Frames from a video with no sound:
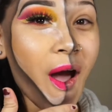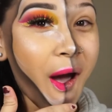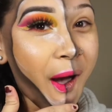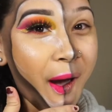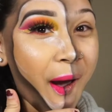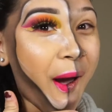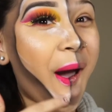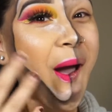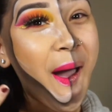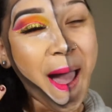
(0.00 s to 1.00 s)

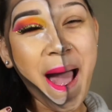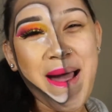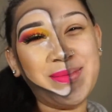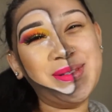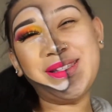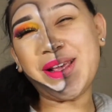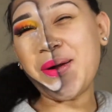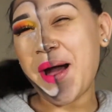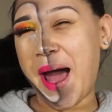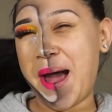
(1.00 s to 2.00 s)
I'm so
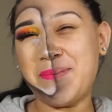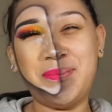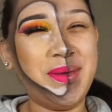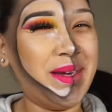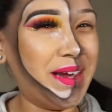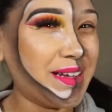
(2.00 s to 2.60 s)
happy.